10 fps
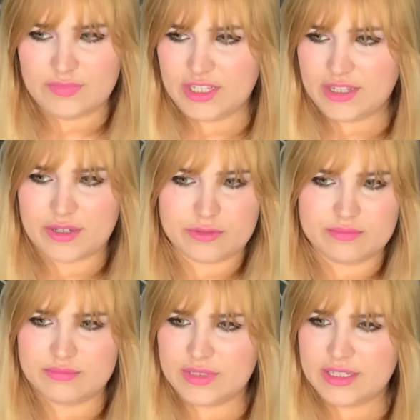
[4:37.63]
you know,
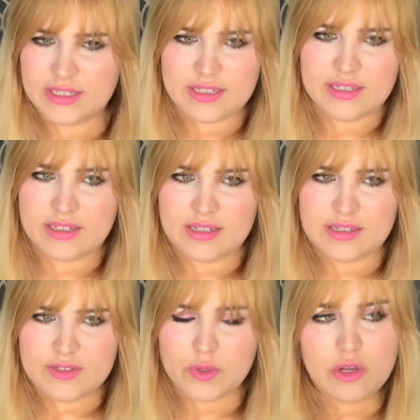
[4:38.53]

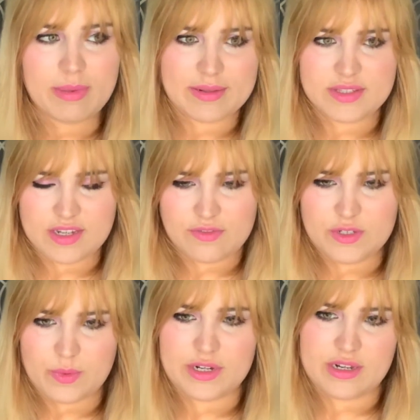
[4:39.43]
talk about stuff
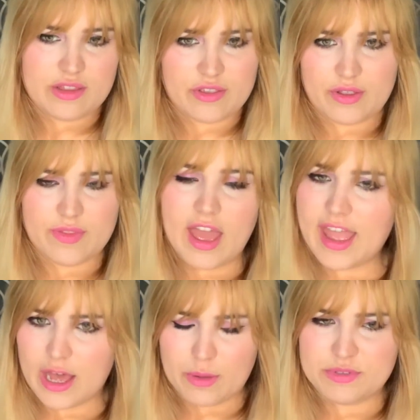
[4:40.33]
to one another, and that
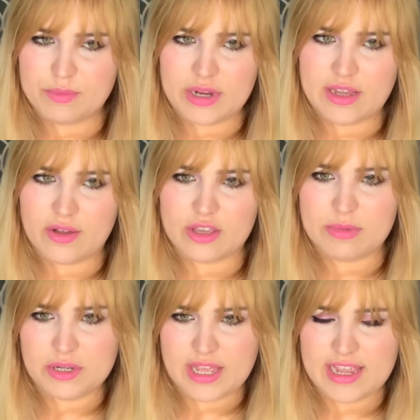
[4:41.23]
helps break our
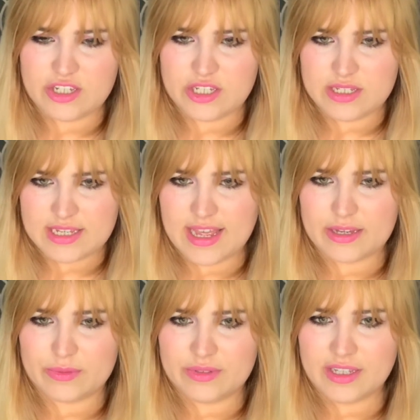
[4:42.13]
communication
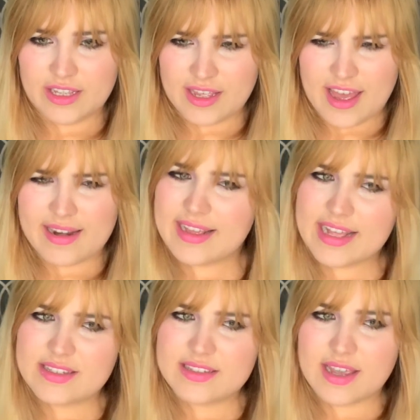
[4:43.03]
down. And I
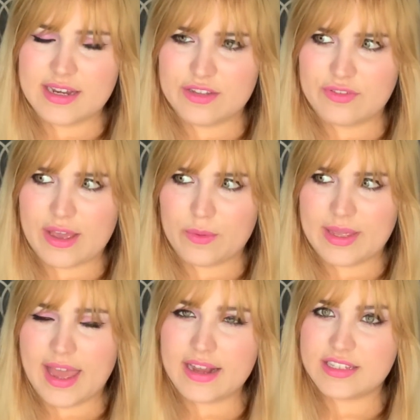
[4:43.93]
guess that's kind of how we
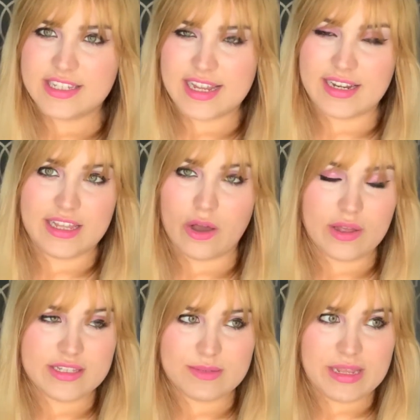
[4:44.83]
accidentally got
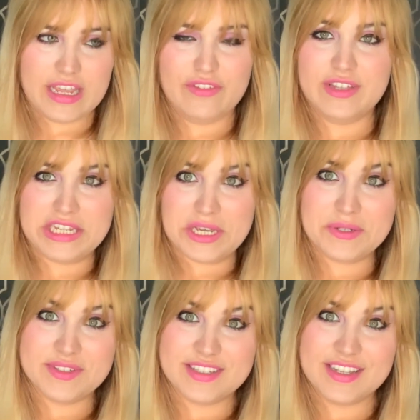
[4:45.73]
into making
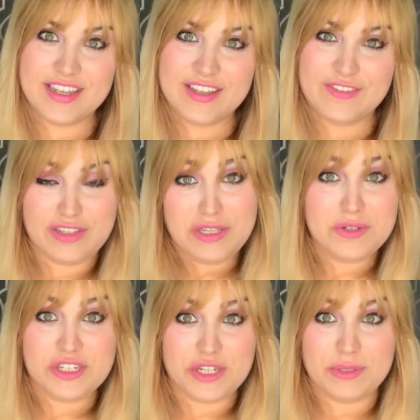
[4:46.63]
videos for
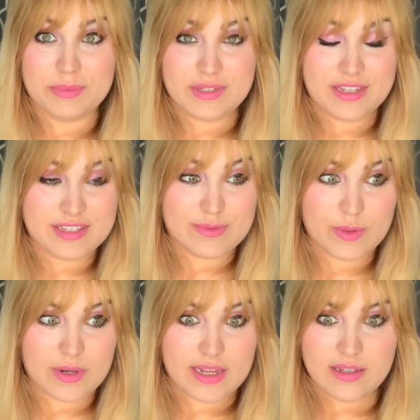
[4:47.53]
YouTube, because we
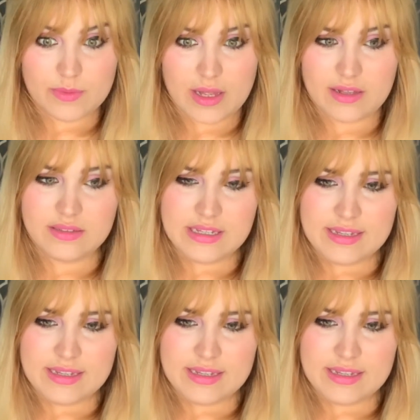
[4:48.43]
were like, oh well,